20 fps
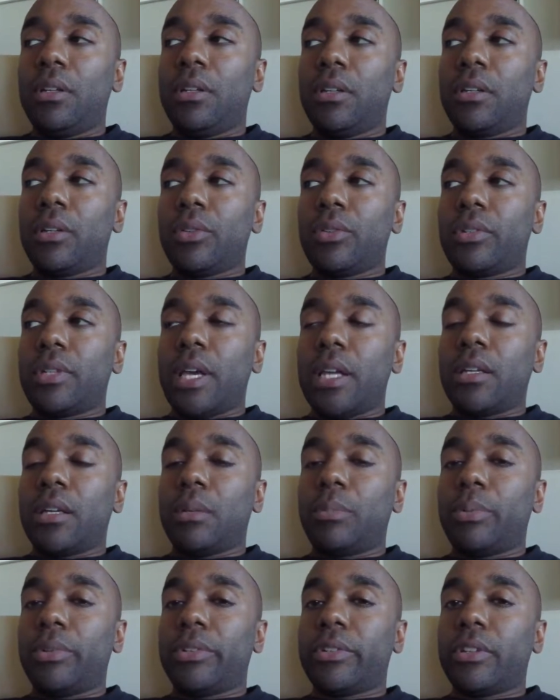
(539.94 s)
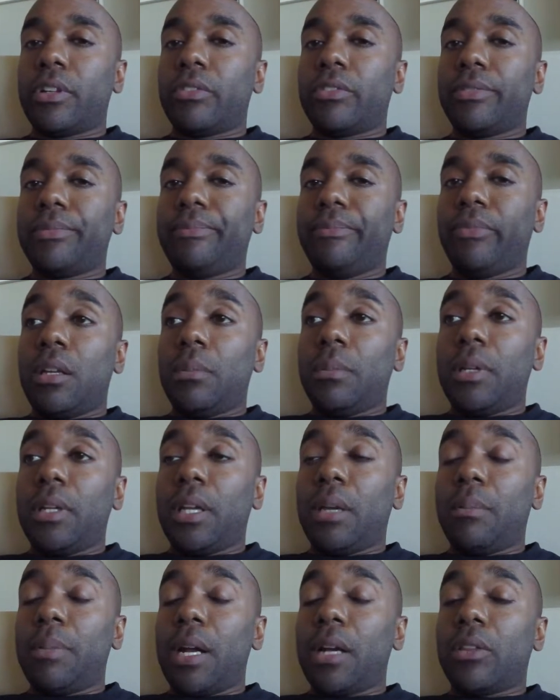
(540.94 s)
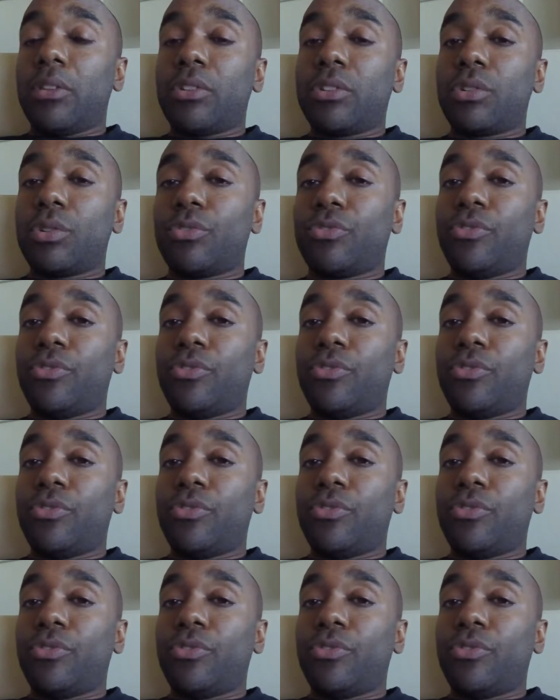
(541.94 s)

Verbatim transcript: know, stand up and stuff. And I'm going to get back to the show